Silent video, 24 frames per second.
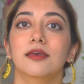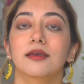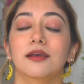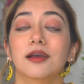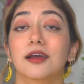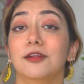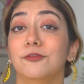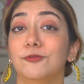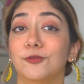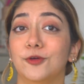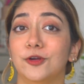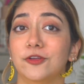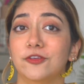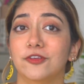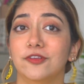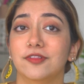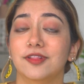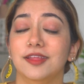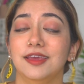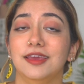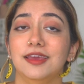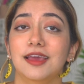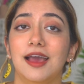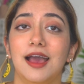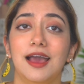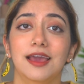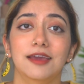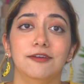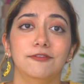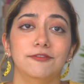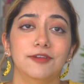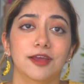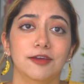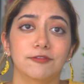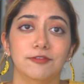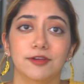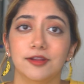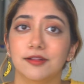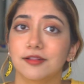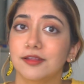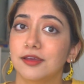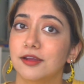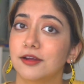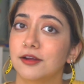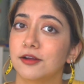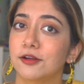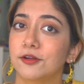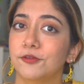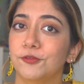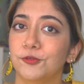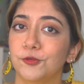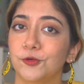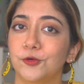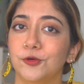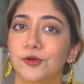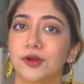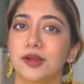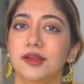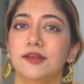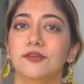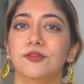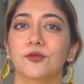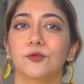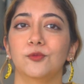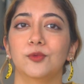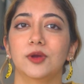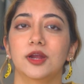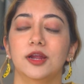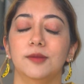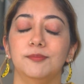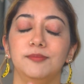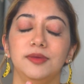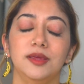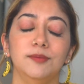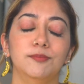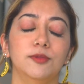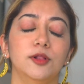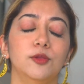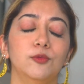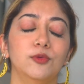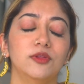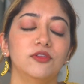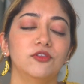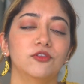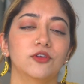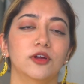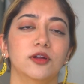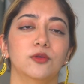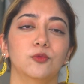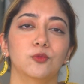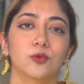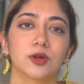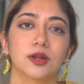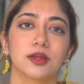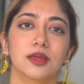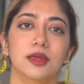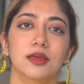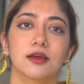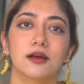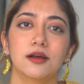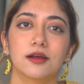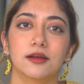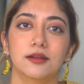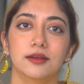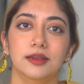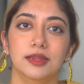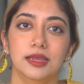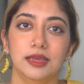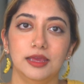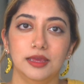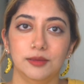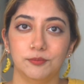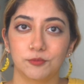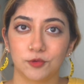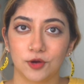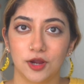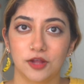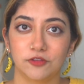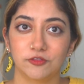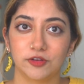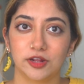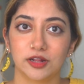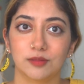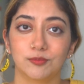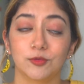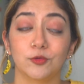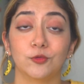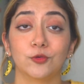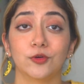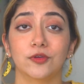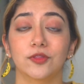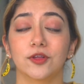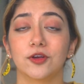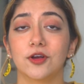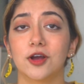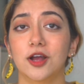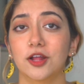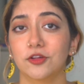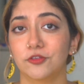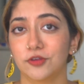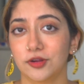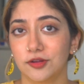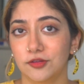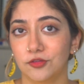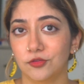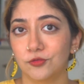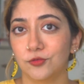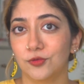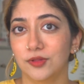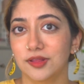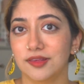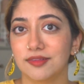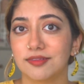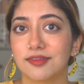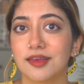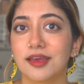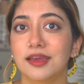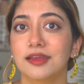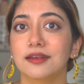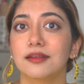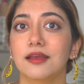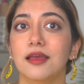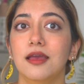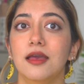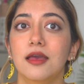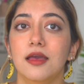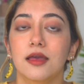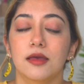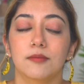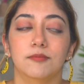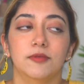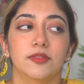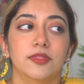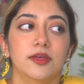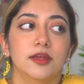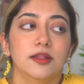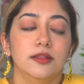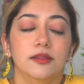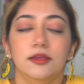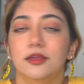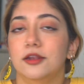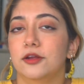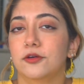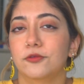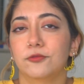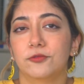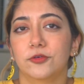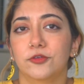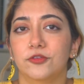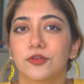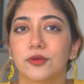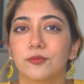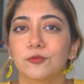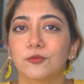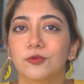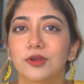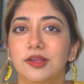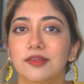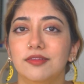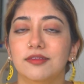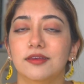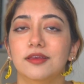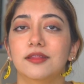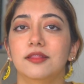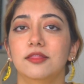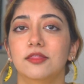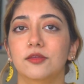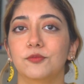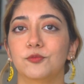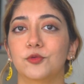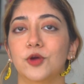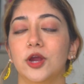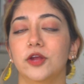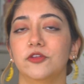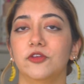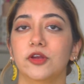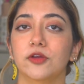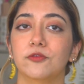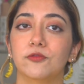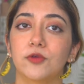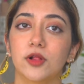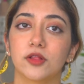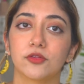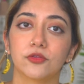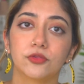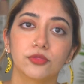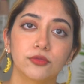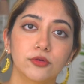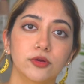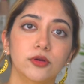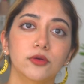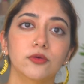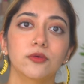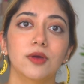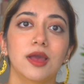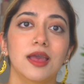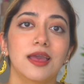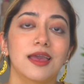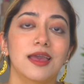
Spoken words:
Unfortunately, I've definitely heard of stories where people will start working on a project before the contract is fully signed, but then, for some reason, the project falls through,